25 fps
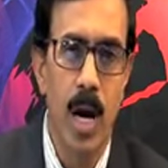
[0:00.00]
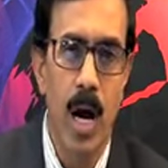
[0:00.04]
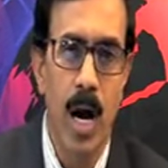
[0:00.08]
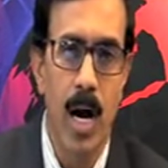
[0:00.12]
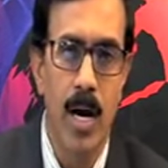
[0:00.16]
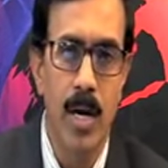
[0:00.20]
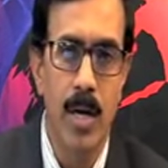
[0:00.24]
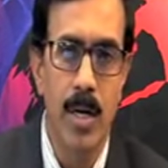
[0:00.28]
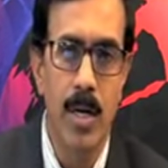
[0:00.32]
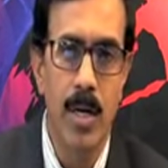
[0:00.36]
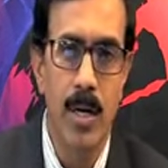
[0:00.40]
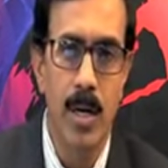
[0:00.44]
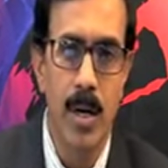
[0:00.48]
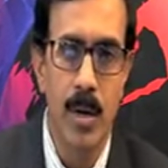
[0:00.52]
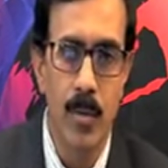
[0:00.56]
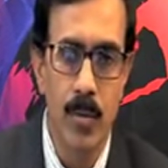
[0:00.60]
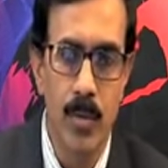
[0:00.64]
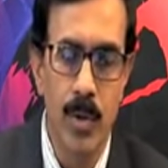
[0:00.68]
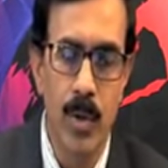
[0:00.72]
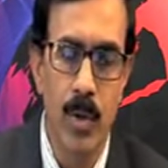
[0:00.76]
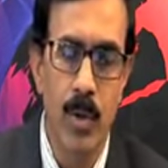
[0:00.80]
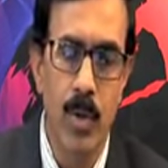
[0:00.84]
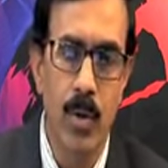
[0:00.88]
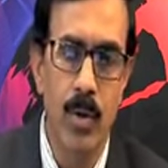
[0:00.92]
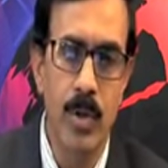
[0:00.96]
And
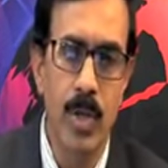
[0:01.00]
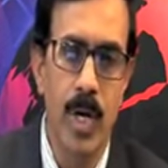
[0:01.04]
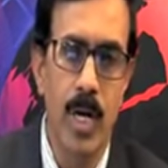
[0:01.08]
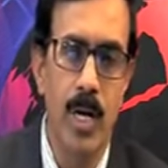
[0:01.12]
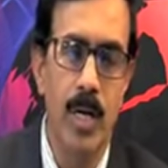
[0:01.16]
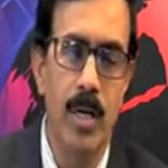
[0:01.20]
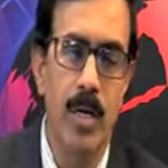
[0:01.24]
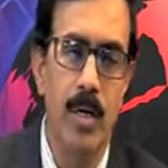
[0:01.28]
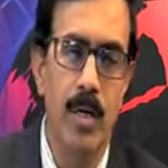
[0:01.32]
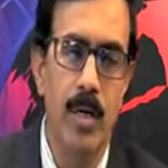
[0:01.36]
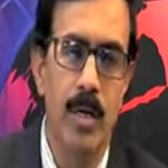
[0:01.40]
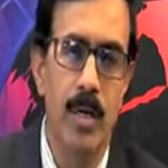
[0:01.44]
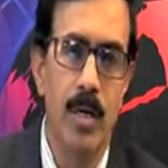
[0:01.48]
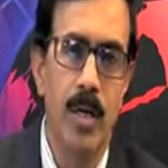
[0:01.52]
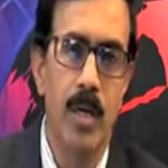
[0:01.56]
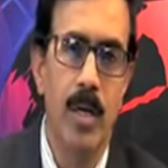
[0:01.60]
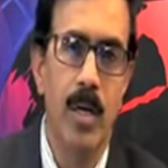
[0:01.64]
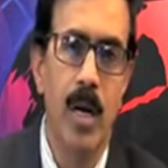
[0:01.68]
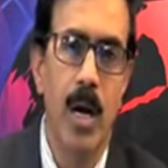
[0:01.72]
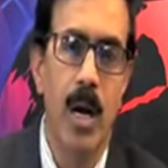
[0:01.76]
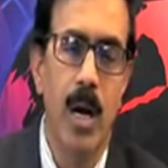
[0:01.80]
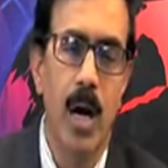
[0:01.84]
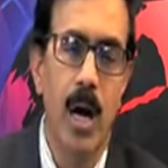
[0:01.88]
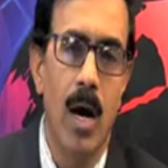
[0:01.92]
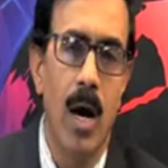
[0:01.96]
we know that
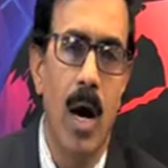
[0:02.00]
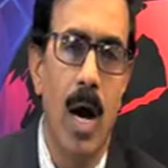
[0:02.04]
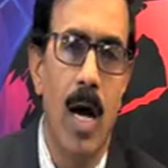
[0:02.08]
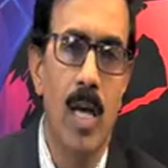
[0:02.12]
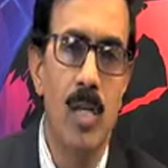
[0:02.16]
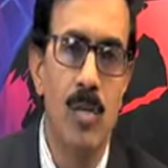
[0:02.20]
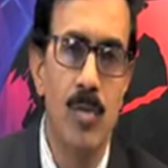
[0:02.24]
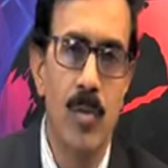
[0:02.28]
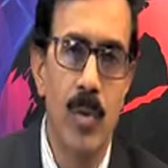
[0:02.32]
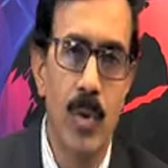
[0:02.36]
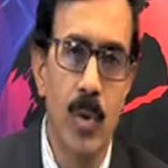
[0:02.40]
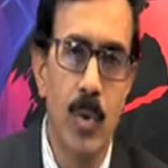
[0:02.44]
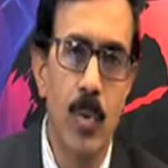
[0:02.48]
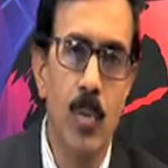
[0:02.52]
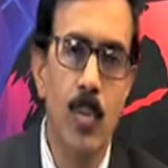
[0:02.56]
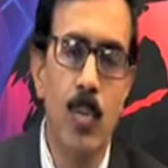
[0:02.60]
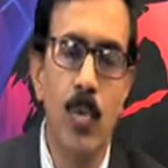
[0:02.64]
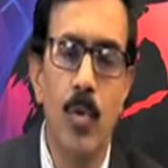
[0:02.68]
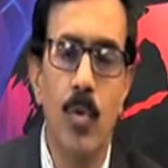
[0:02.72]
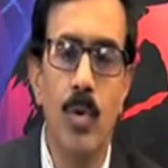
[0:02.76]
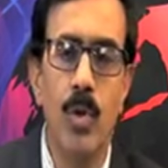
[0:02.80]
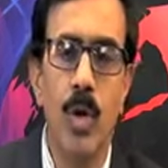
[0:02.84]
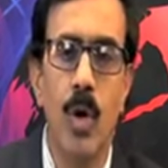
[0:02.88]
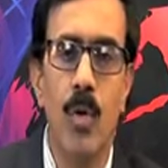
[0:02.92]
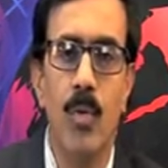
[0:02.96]
as we
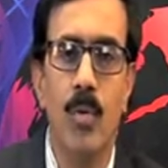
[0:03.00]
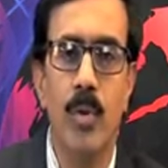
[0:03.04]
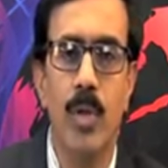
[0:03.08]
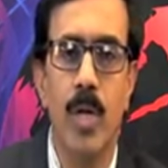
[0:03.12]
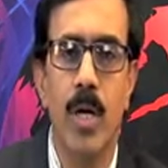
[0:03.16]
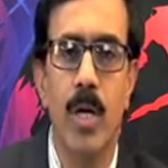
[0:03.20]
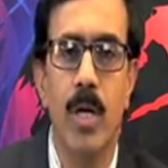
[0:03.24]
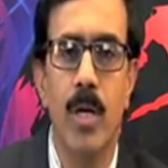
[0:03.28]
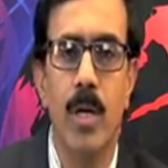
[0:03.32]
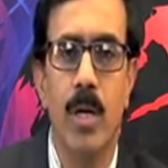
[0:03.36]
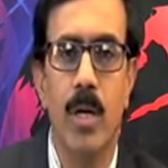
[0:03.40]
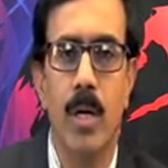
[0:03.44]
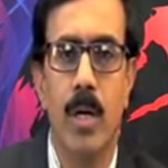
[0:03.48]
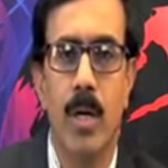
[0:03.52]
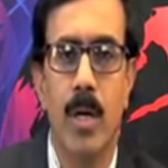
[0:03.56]
move down the